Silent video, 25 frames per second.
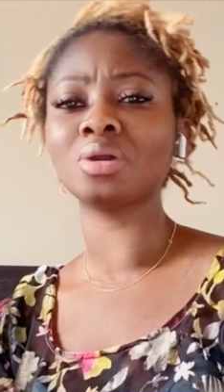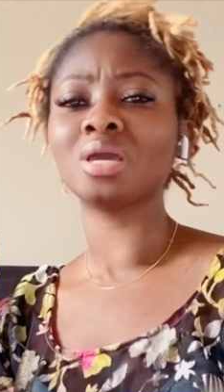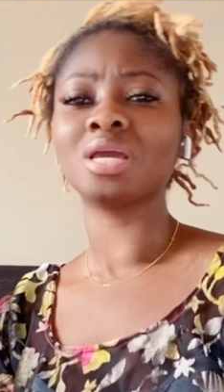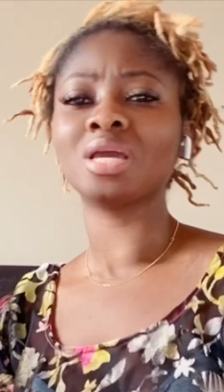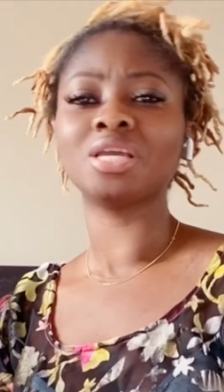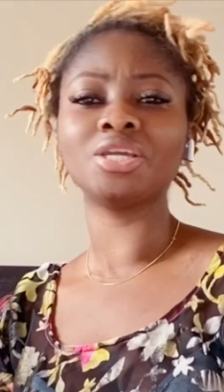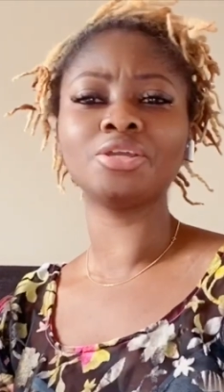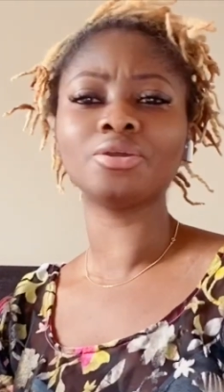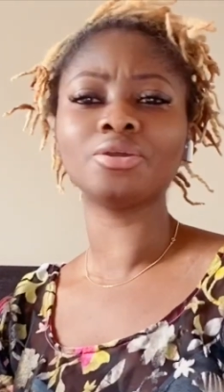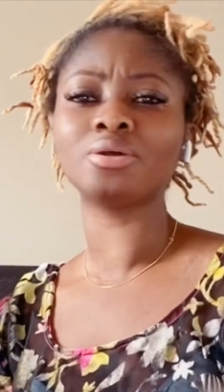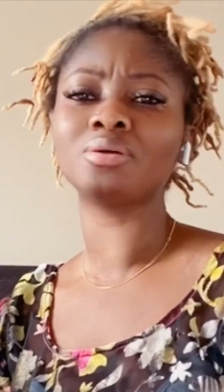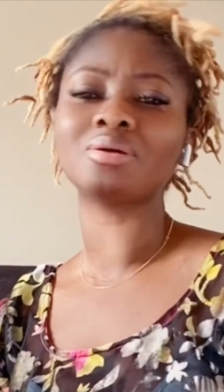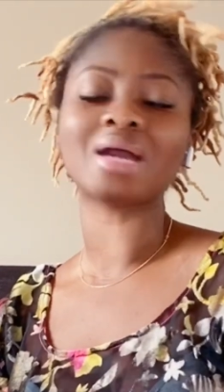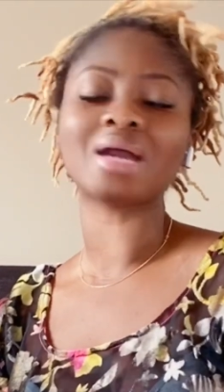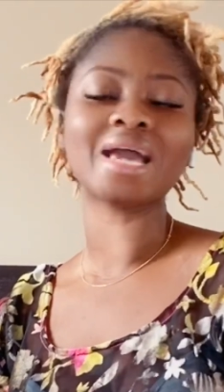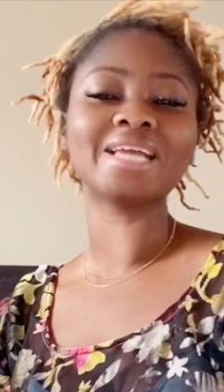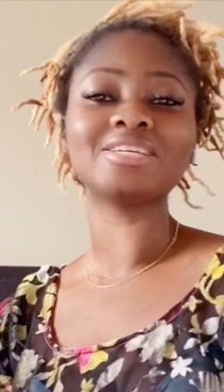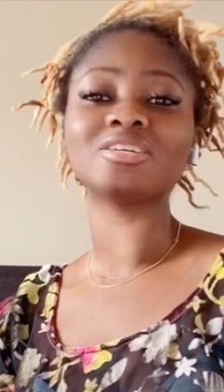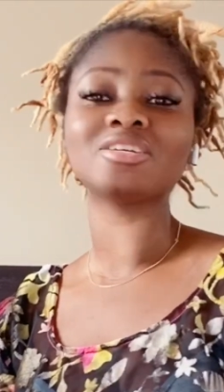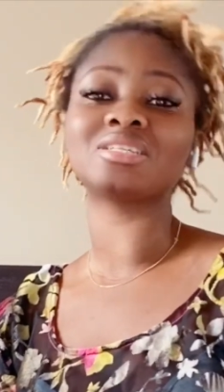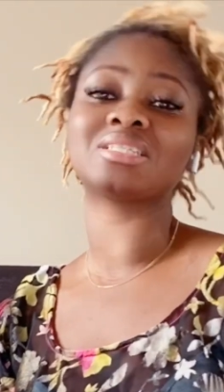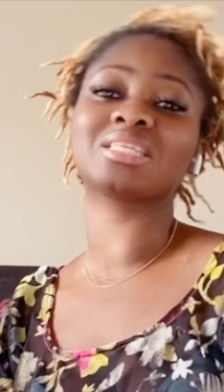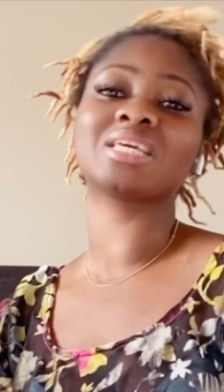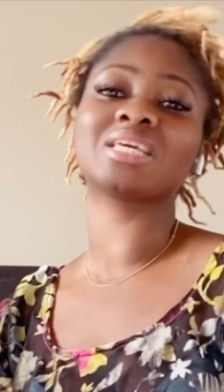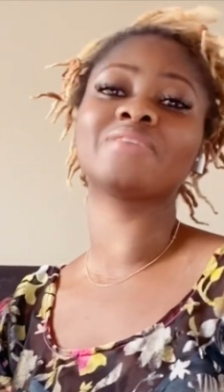I
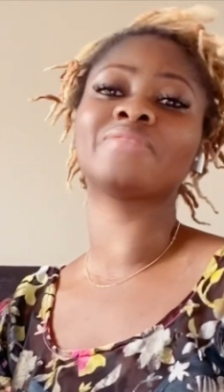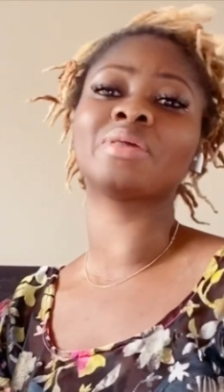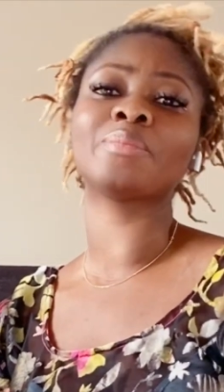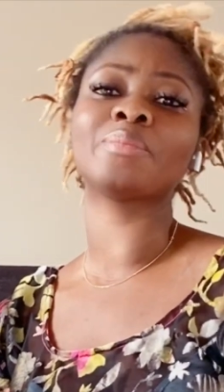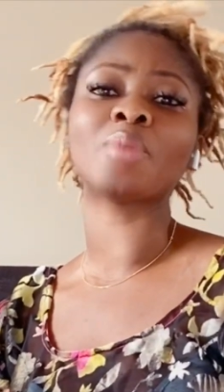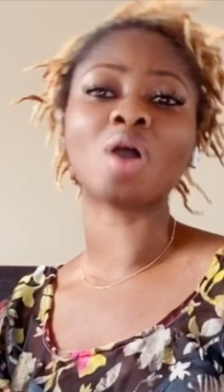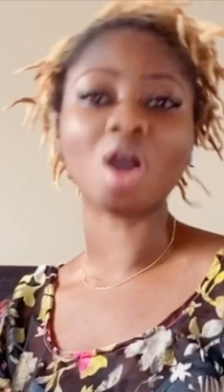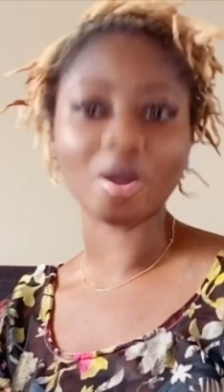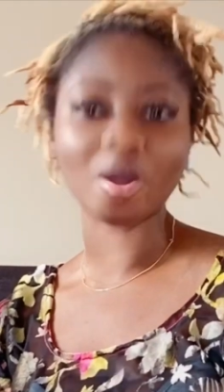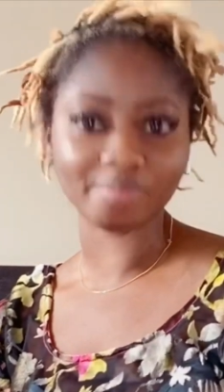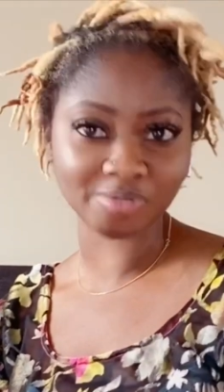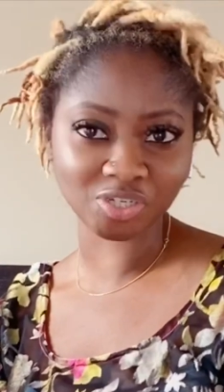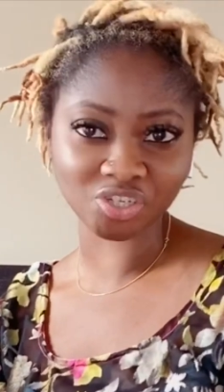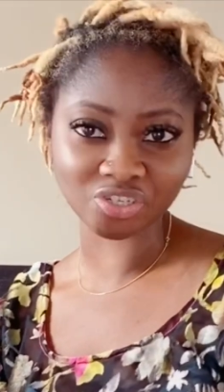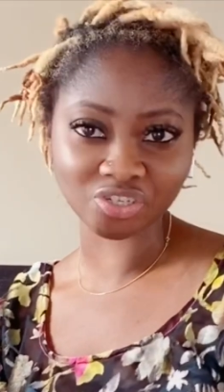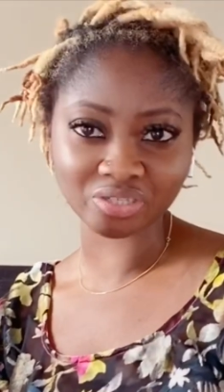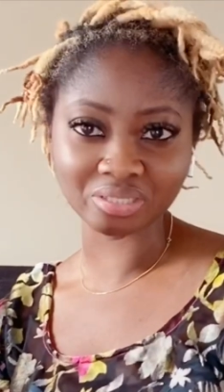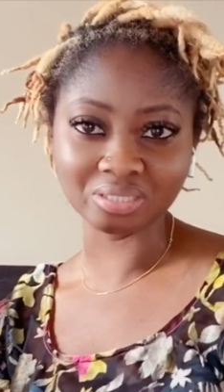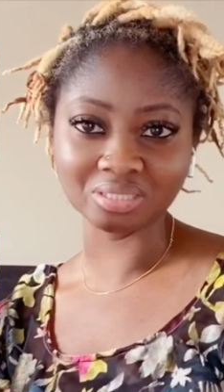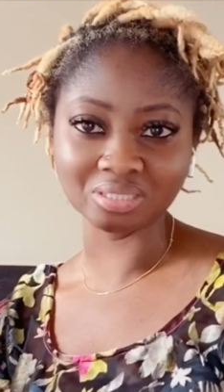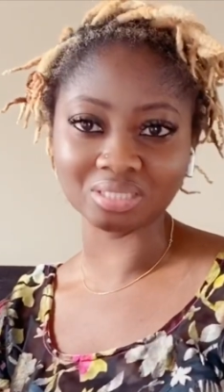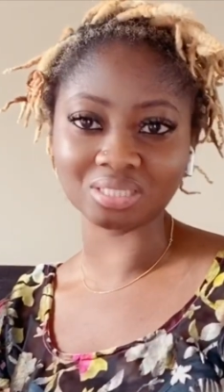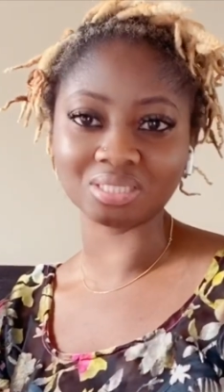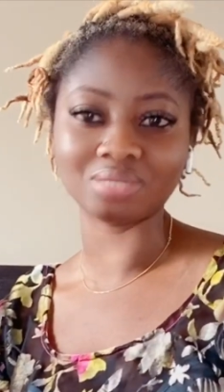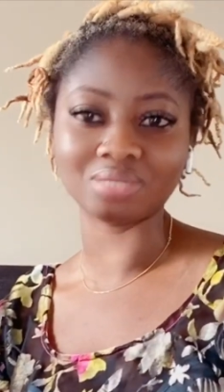just give them
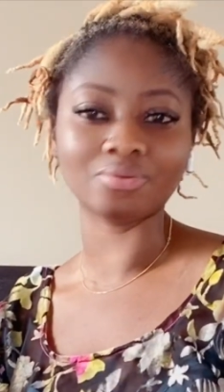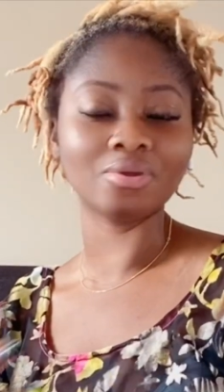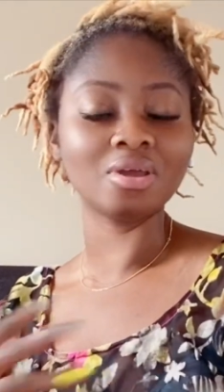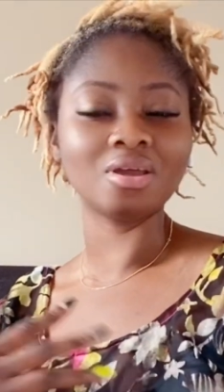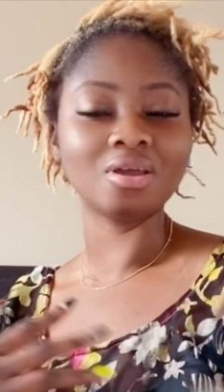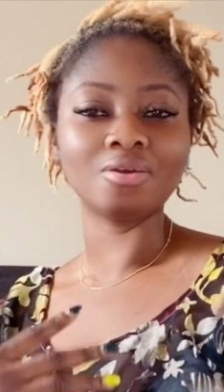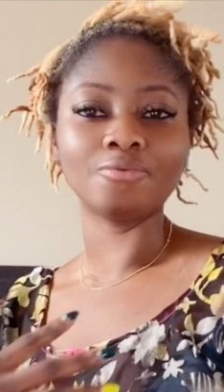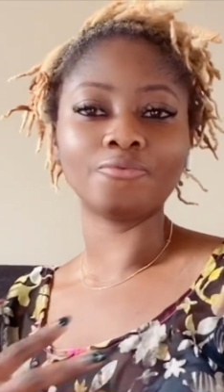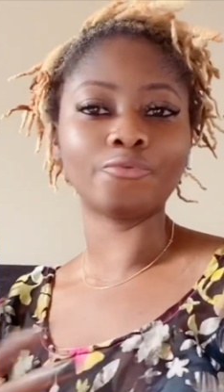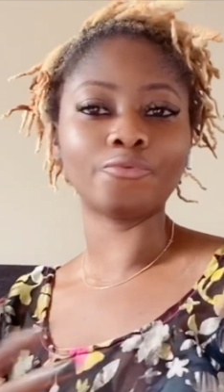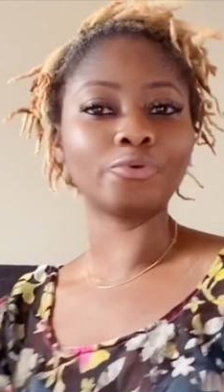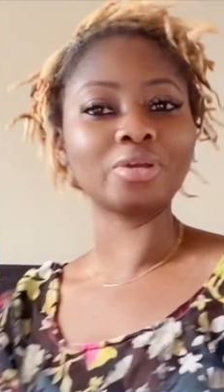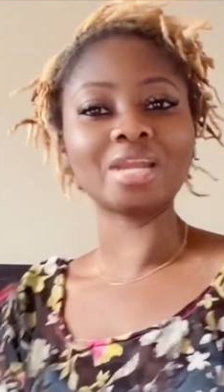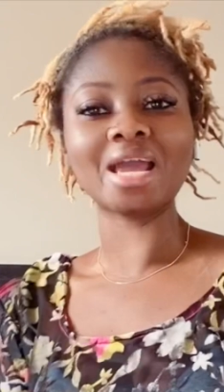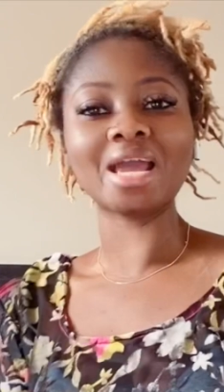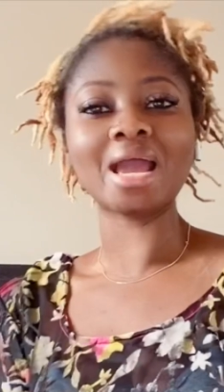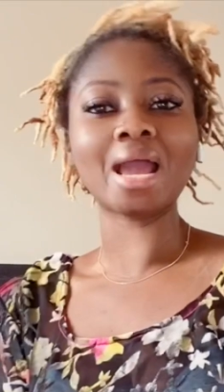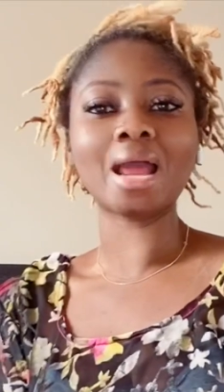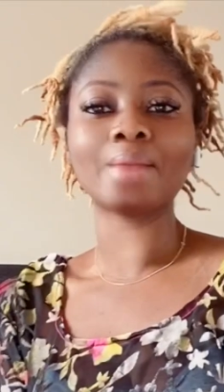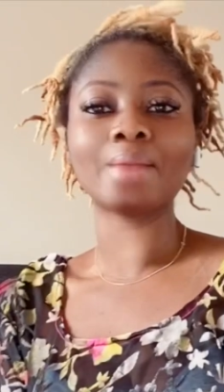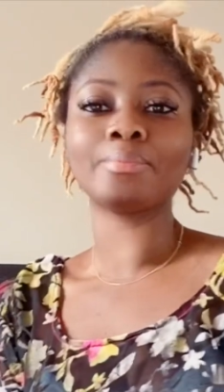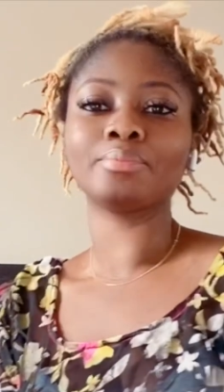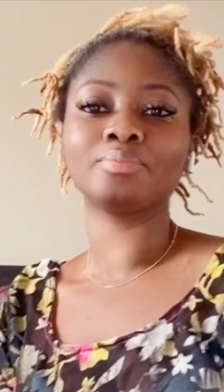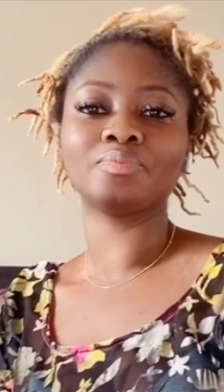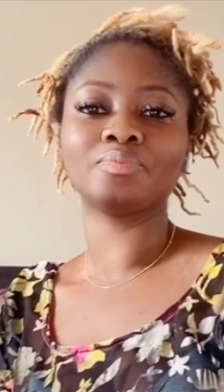options for not